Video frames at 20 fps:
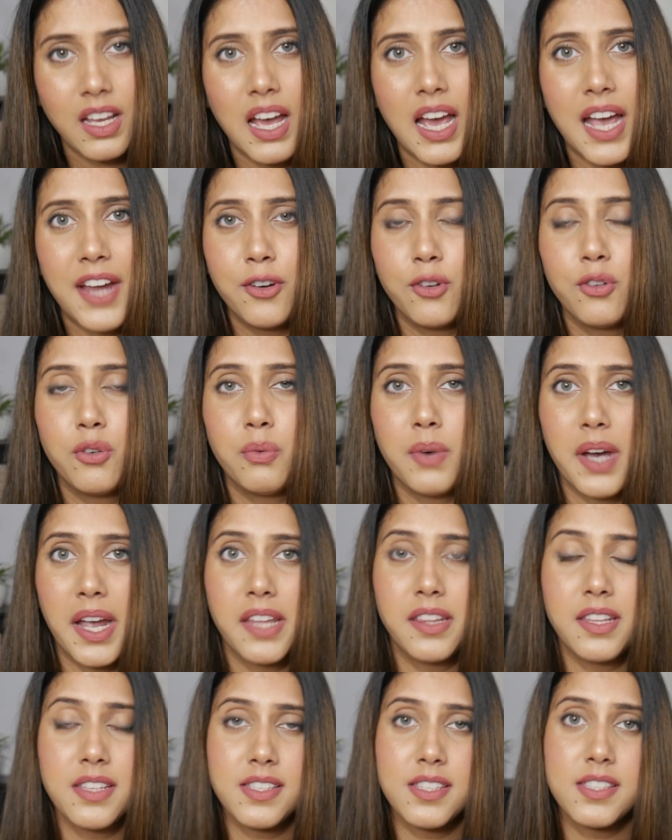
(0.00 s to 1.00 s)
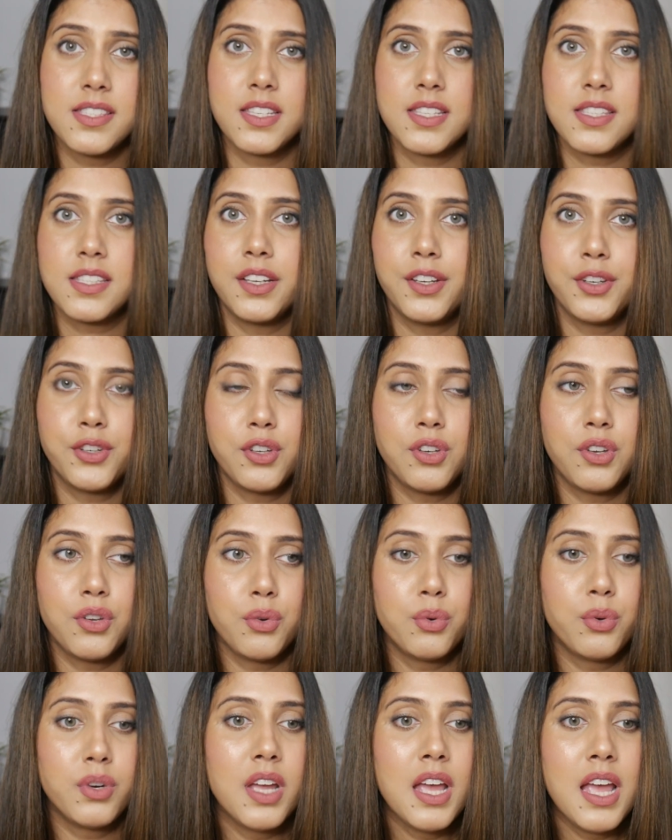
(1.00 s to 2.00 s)
I don't know why this is
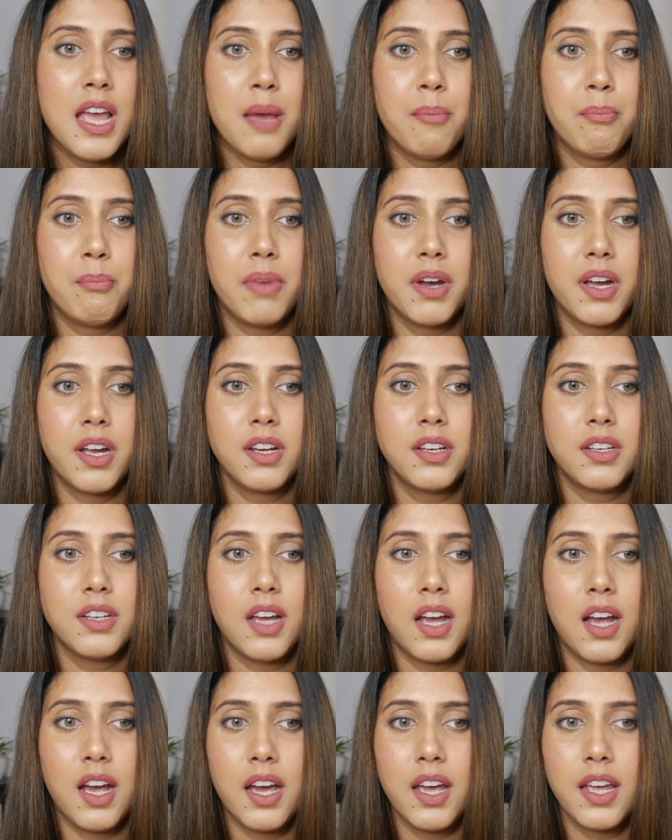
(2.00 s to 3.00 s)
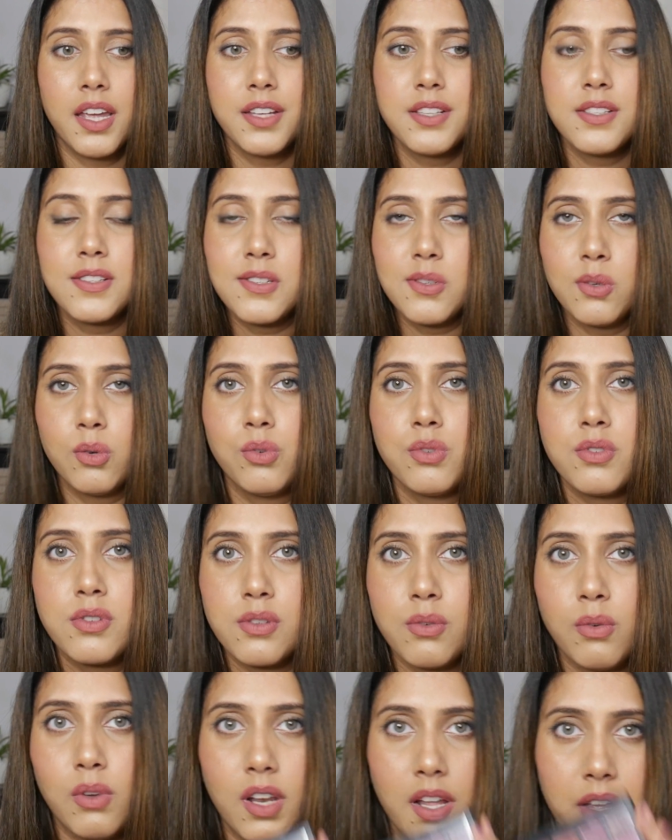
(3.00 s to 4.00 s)
discontinued, but I so
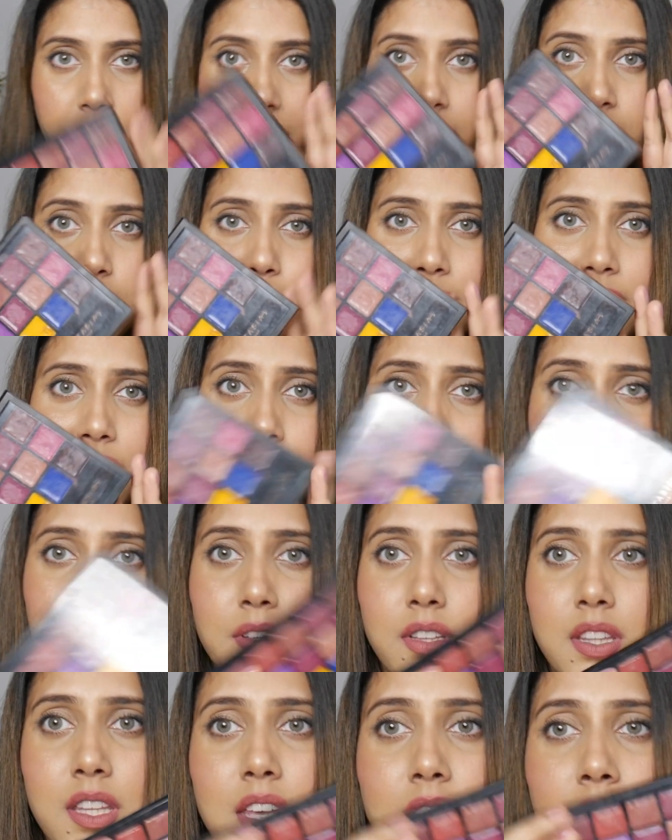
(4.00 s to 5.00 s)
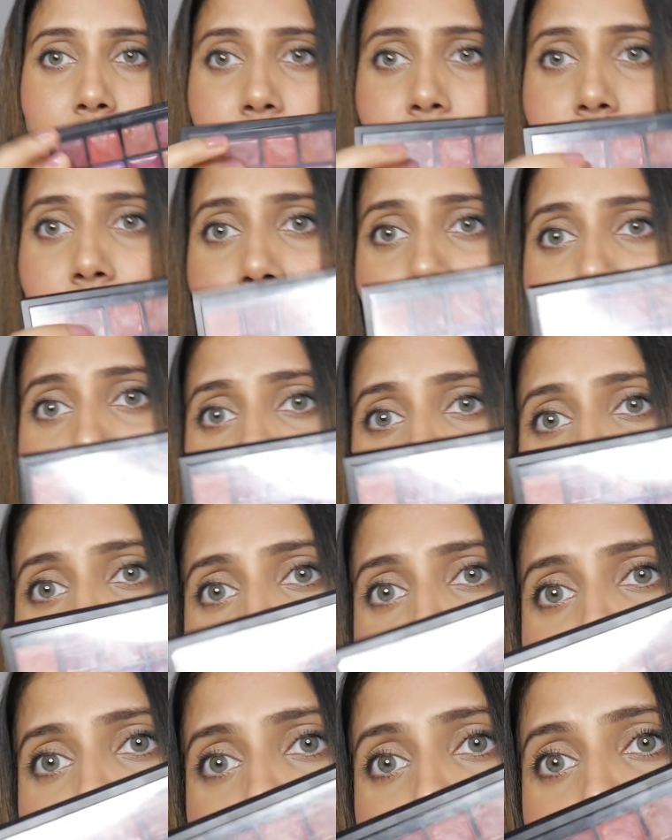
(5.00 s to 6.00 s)
love this palette. They have these
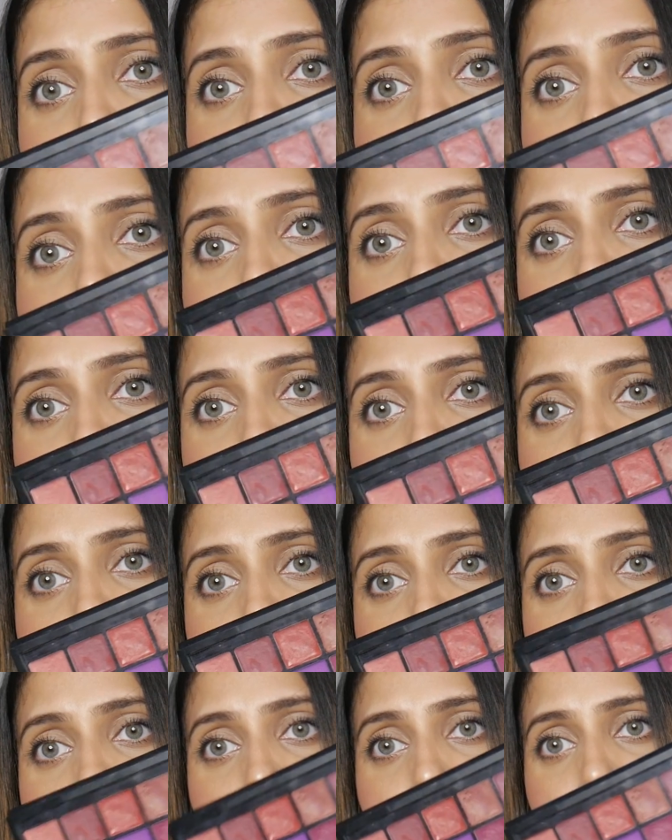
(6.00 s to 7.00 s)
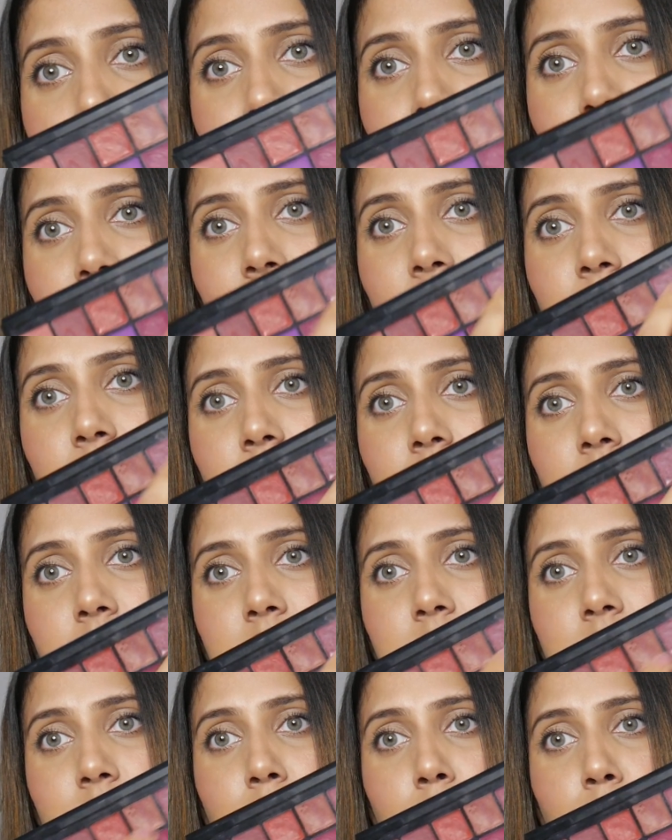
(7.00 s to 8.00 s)
primary colors and they have
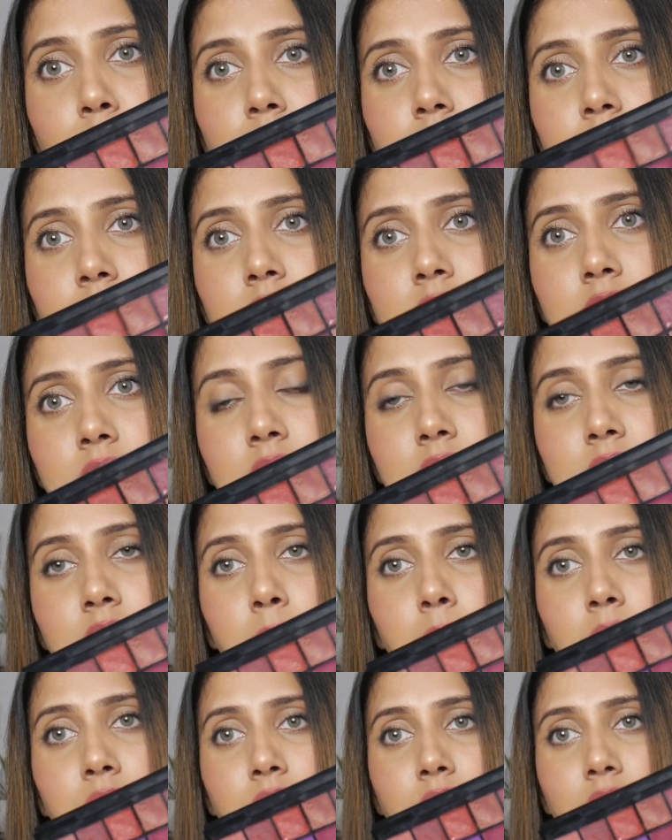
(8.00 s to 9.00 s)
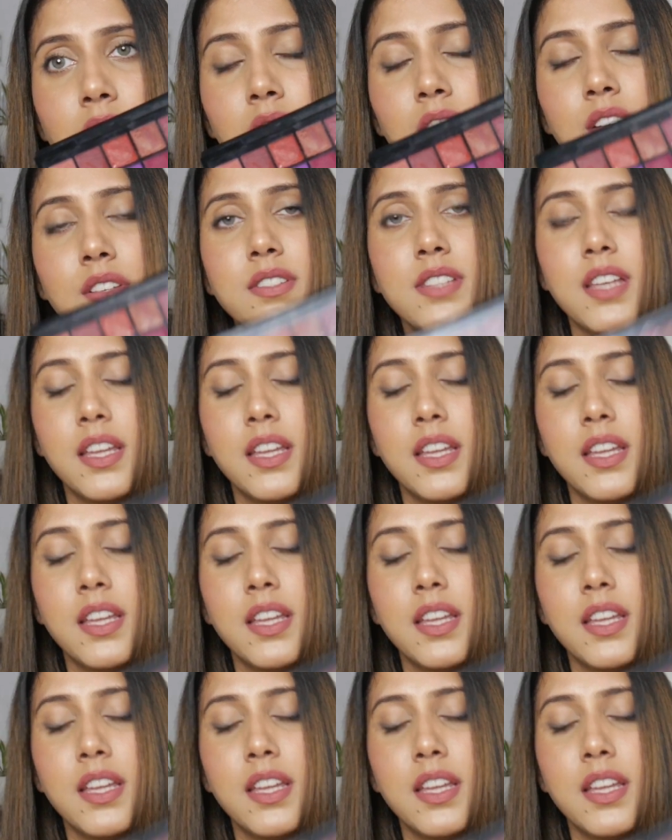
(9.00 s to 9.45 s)
these neutrals, then some other colors.